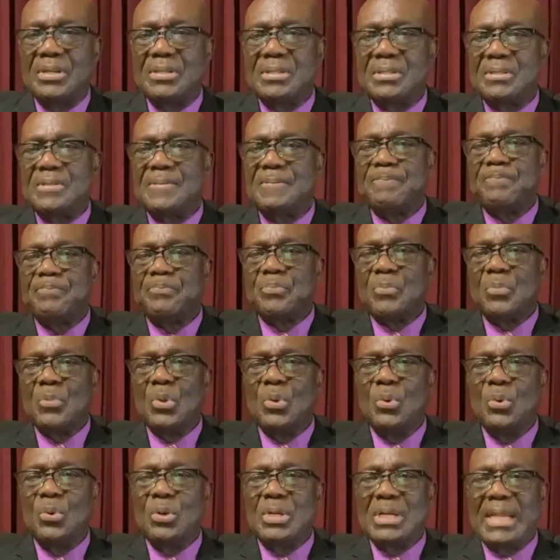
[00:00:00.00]
of us
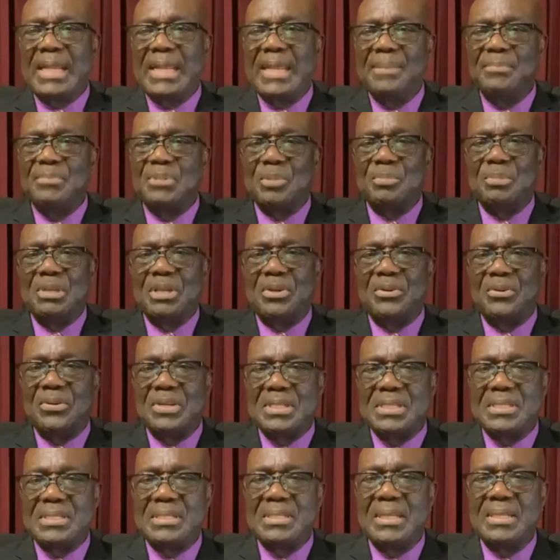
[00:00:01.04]
who claim to be
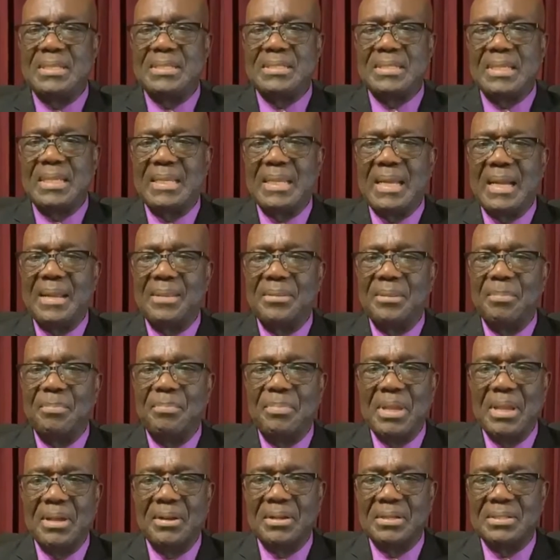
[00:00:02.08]
Christians and are the
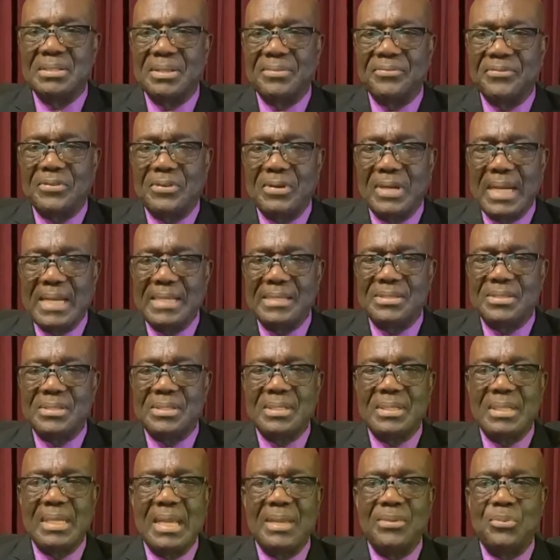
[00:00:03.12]
bearers of
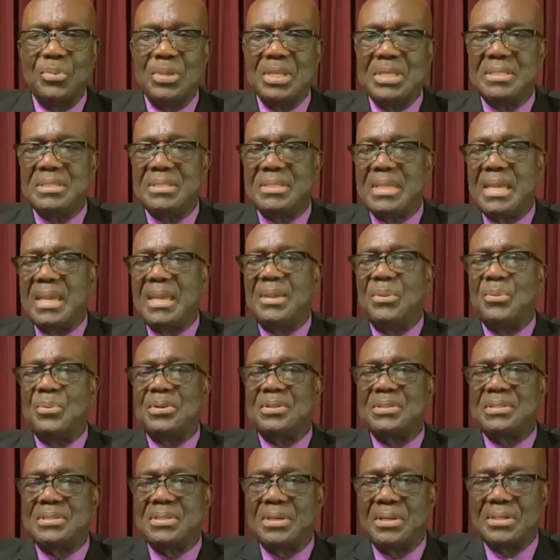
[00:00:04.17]
Christ, can we say
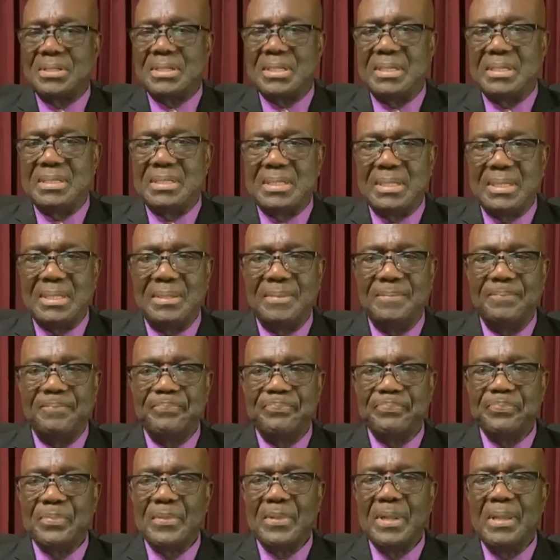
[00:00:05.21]
with certainty
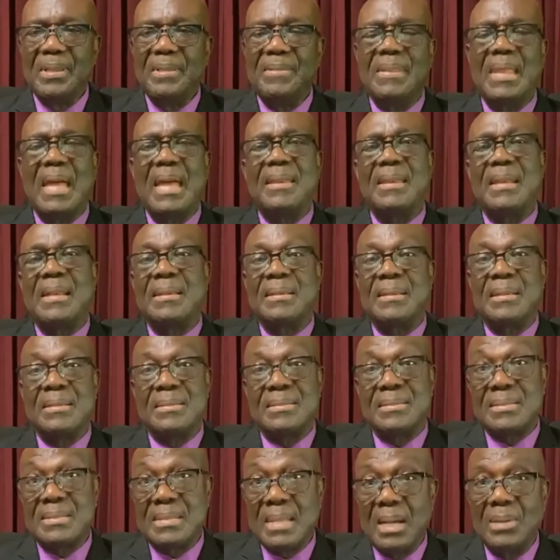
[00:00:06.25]
that at
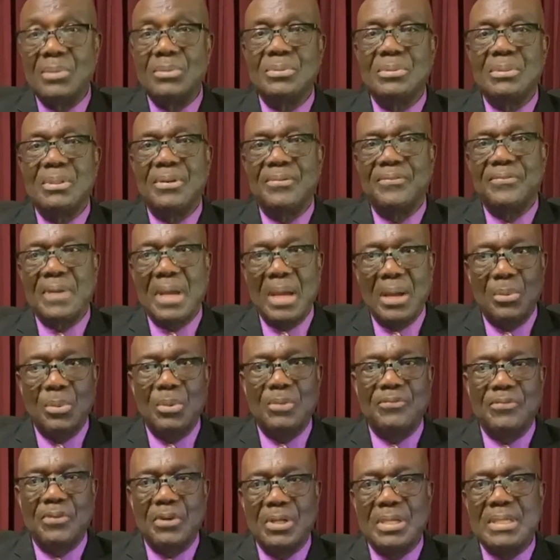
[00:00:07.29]
the sound of
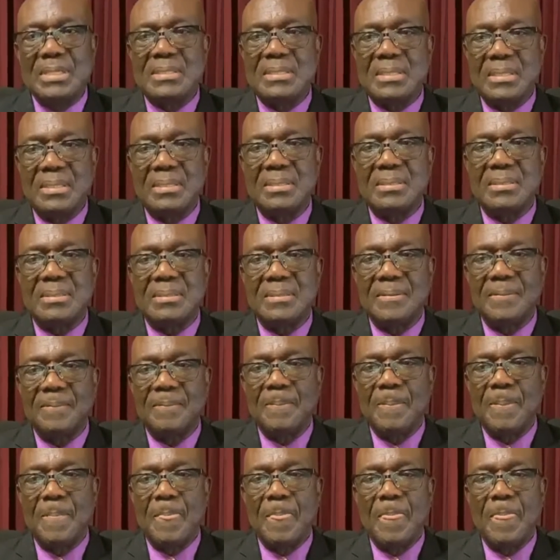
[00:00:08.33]
our voices,